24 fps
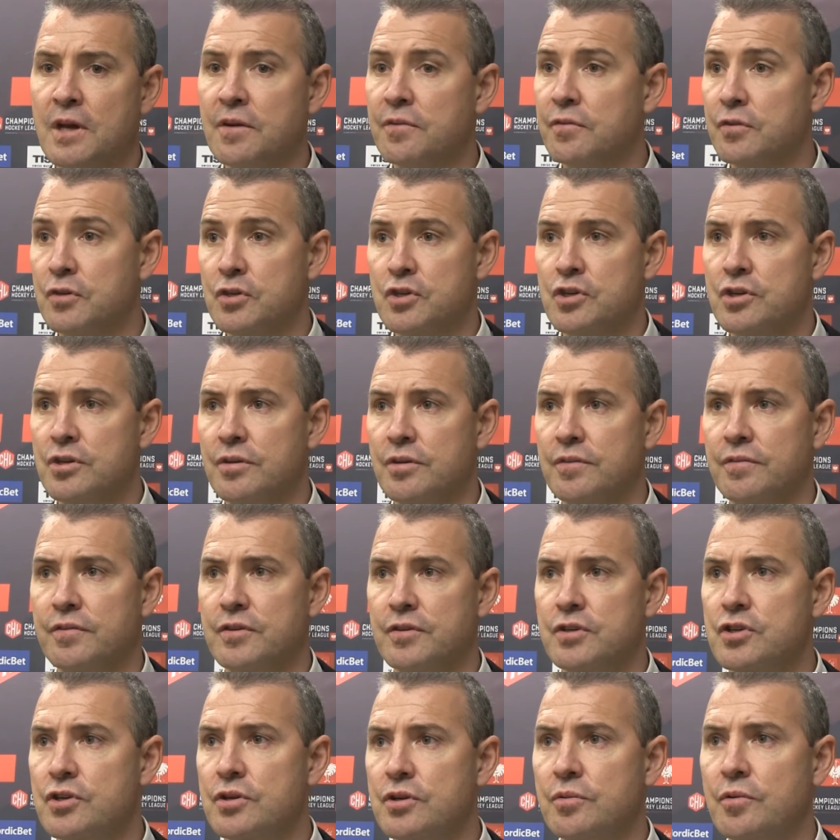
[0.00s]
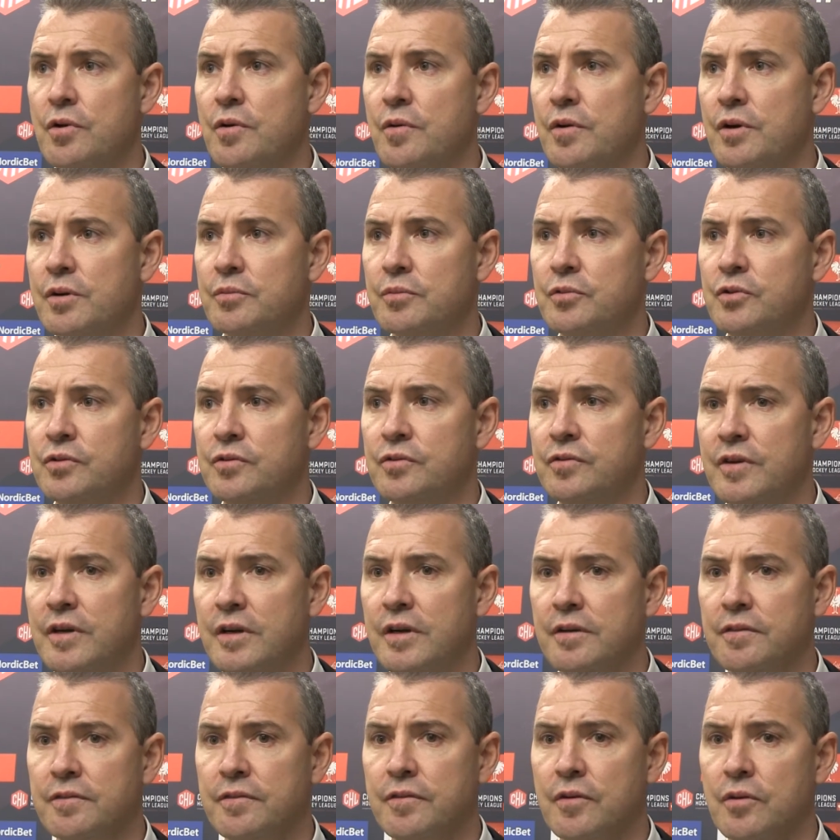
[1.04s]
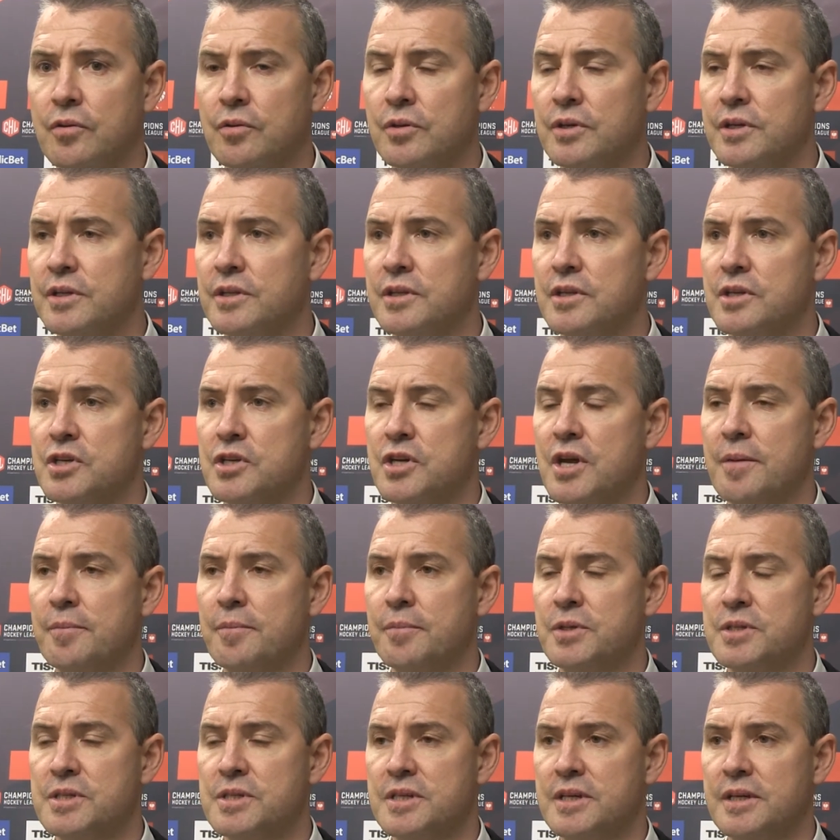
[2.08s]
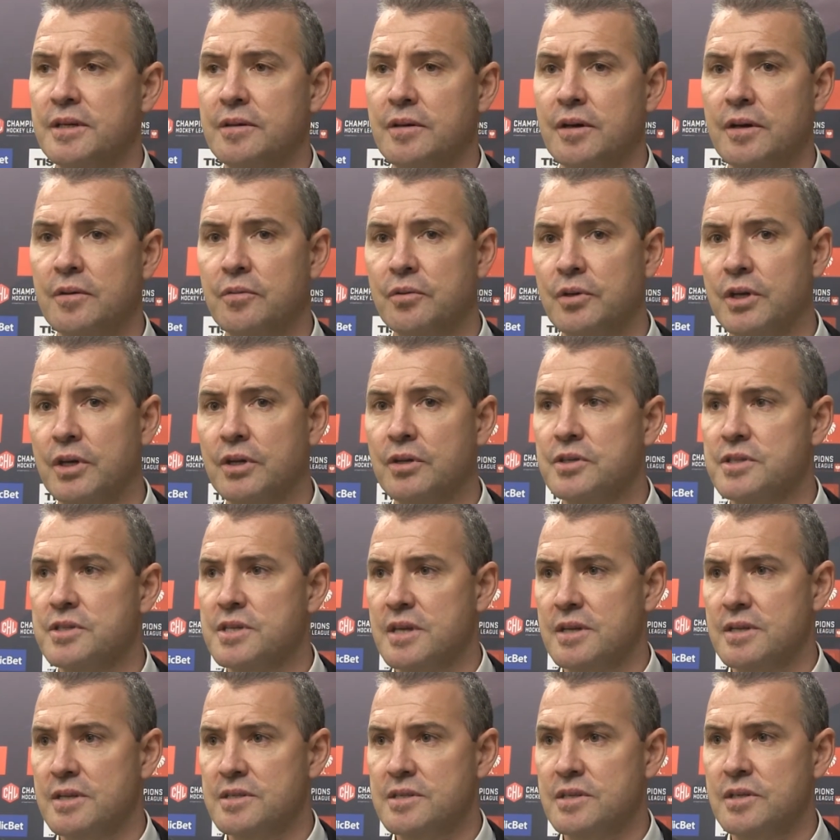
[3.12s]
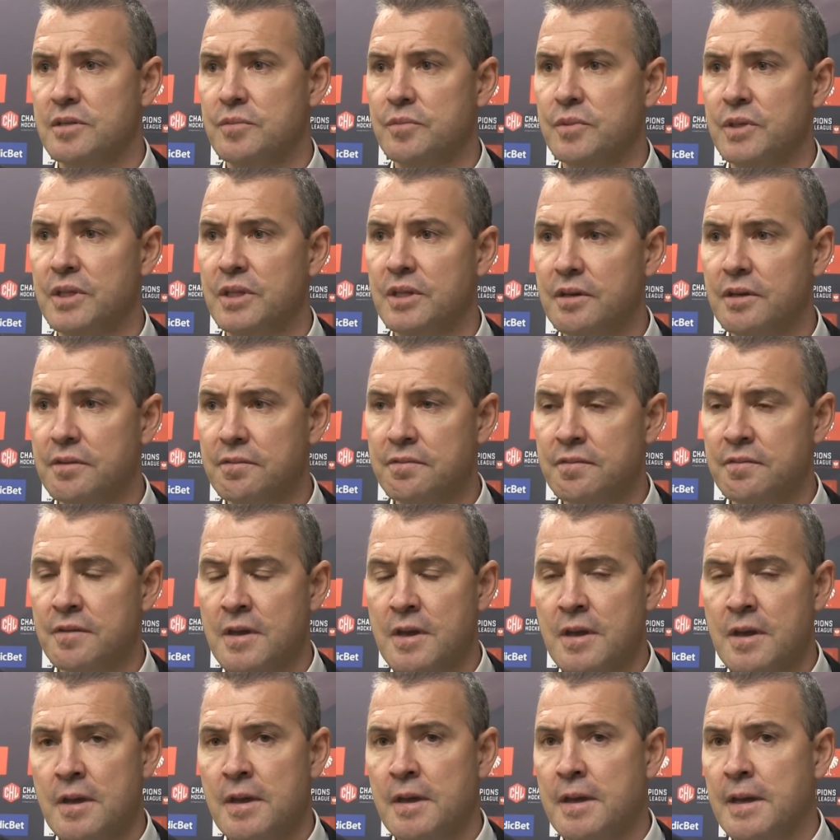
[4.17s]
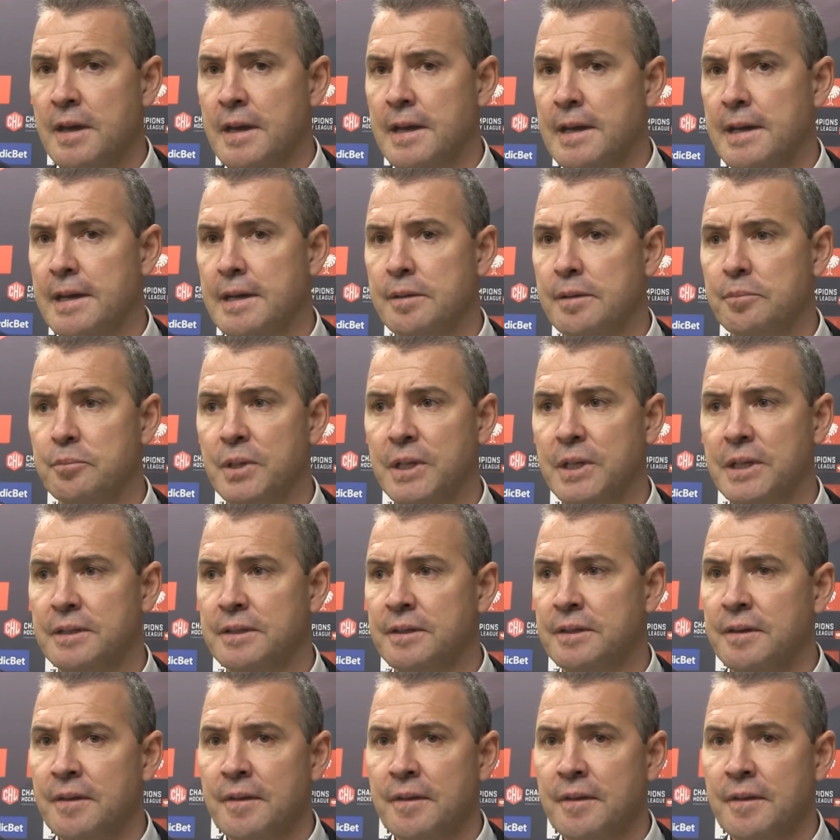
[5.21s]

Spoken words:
For sure, we want to move forward in the Champions League. We understand it's going to be tough, but